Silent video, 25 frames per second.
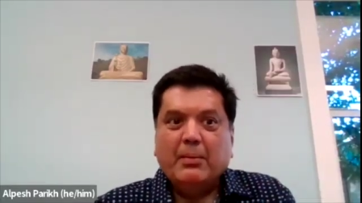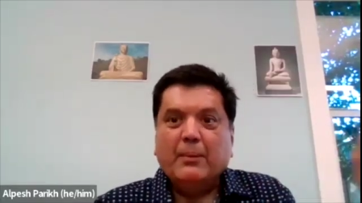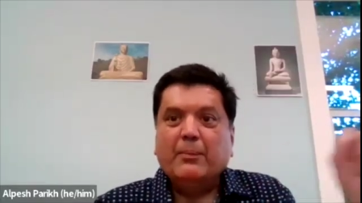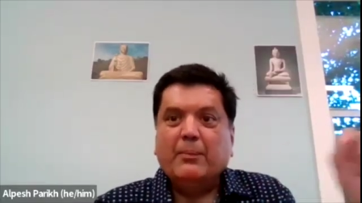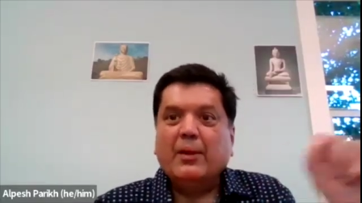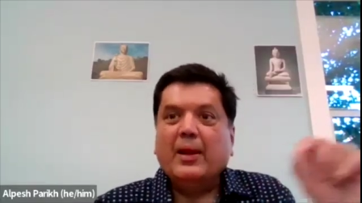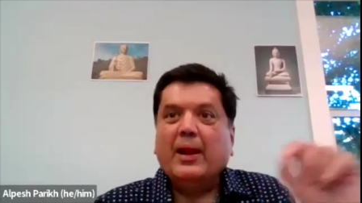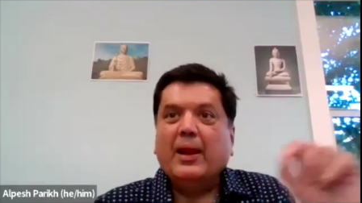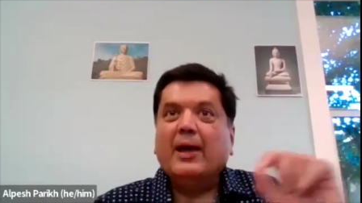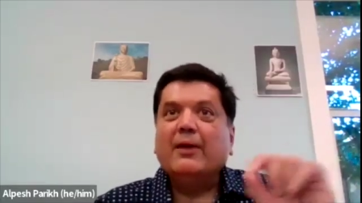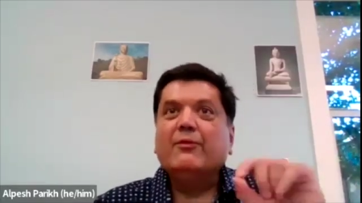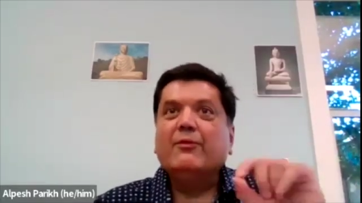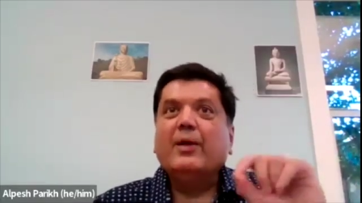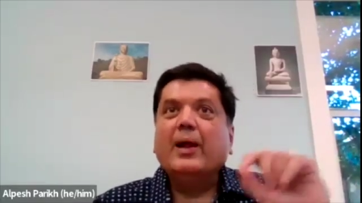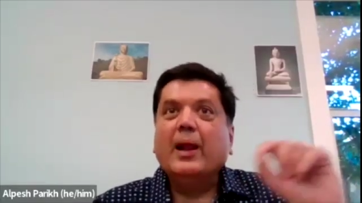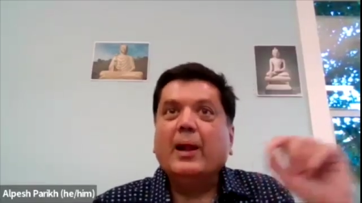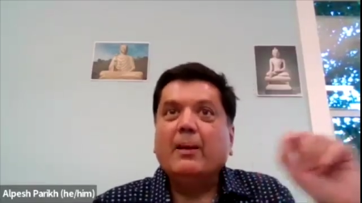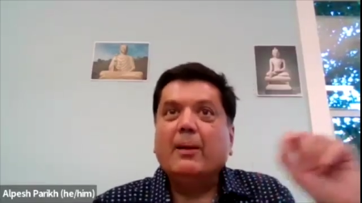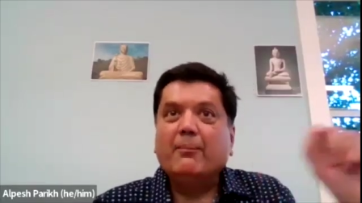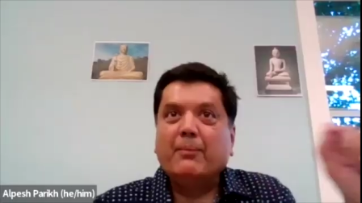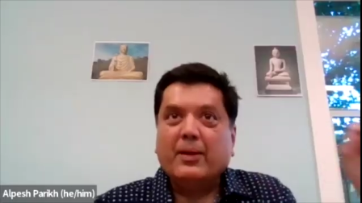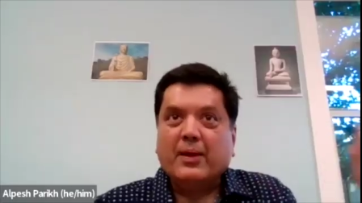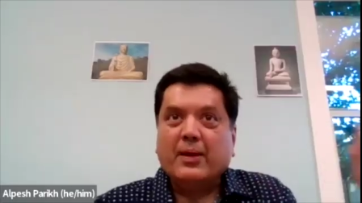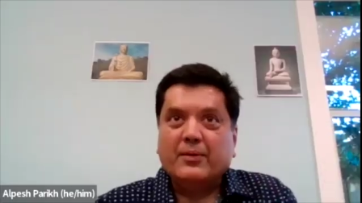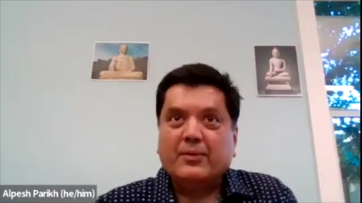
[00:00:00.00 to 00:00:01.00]
people have
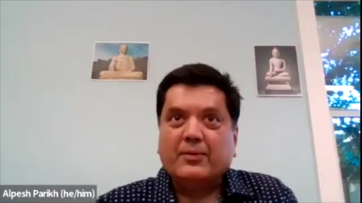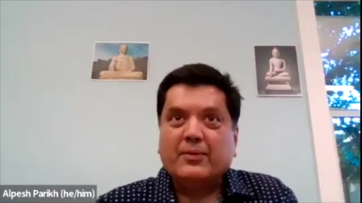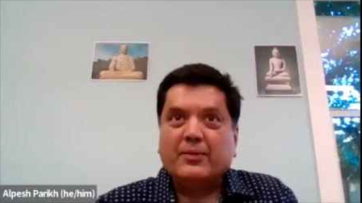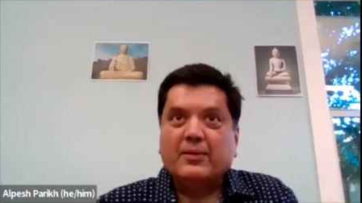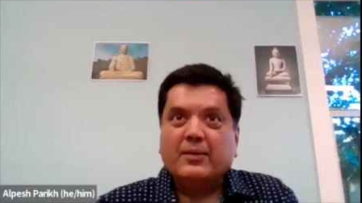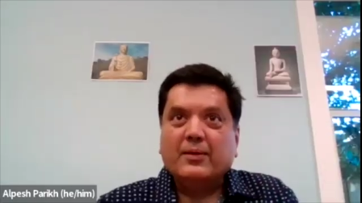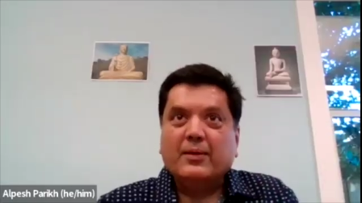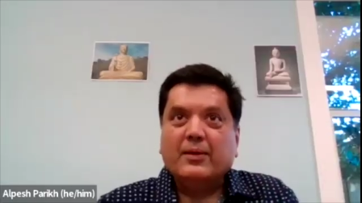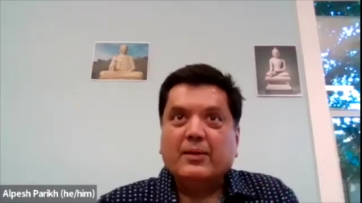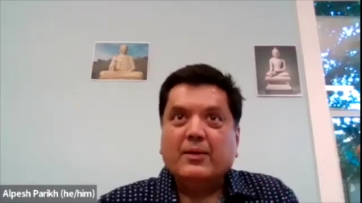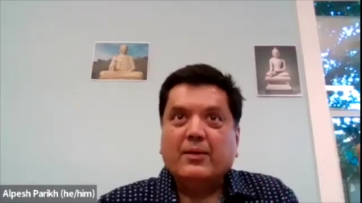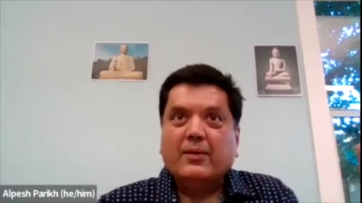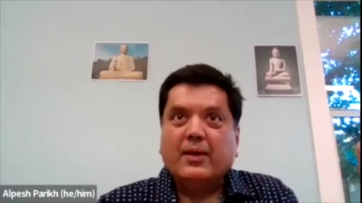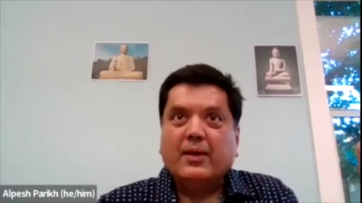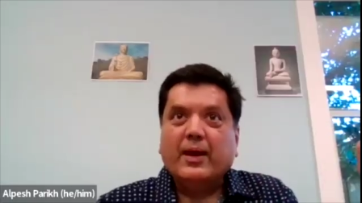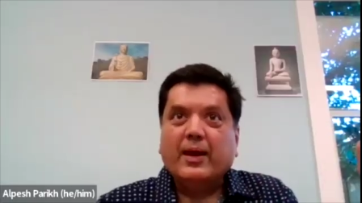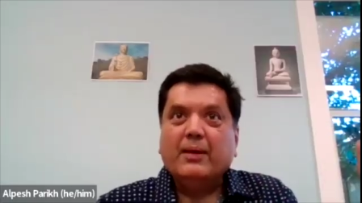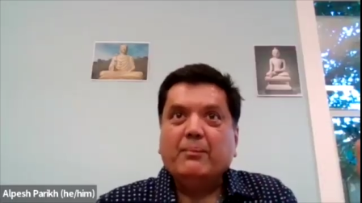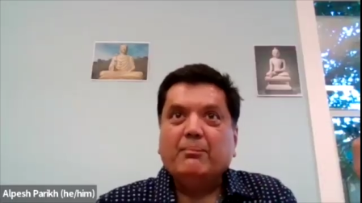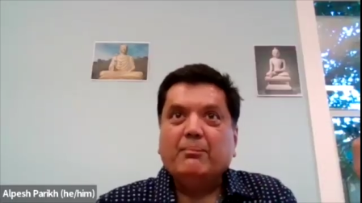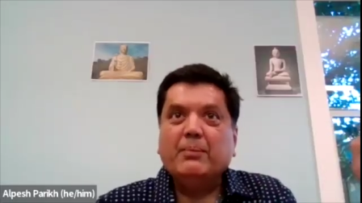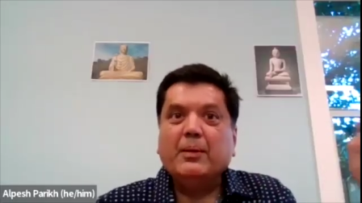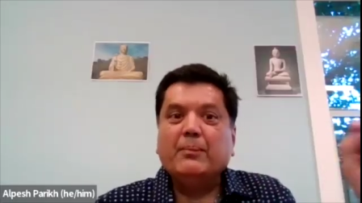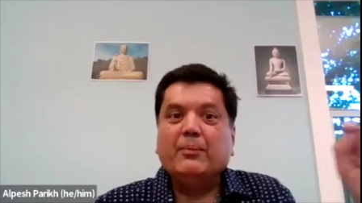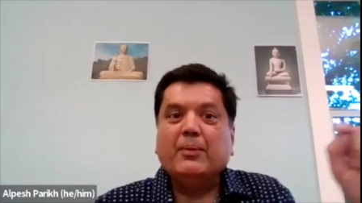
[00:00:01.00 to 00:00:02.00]
helped us,
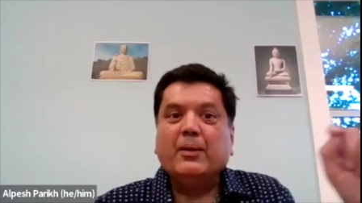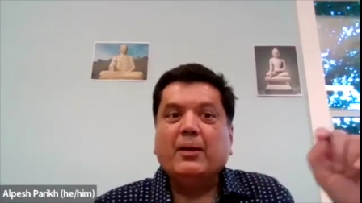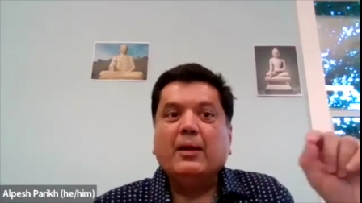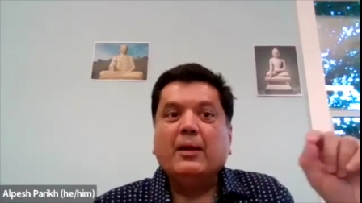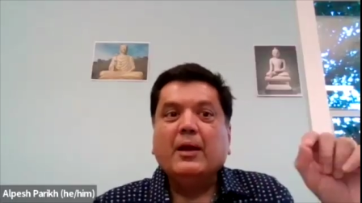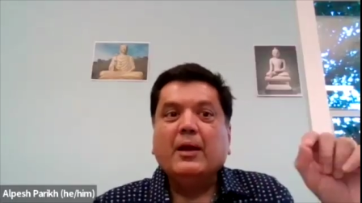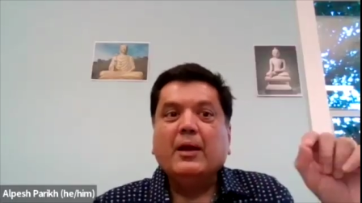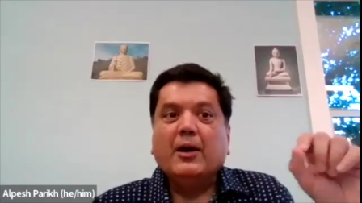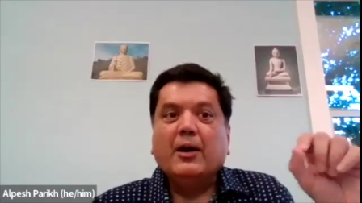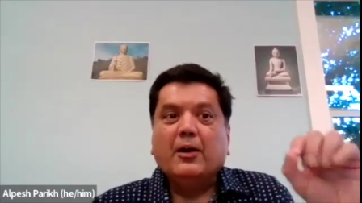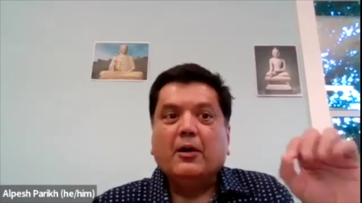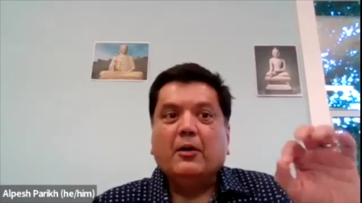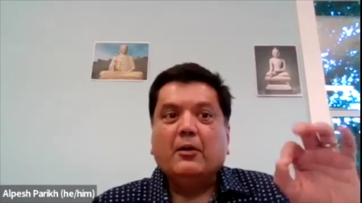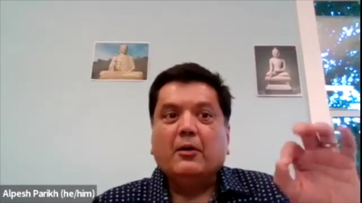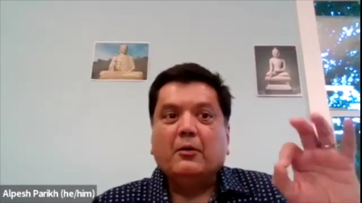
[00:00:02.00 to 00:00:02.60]
right? People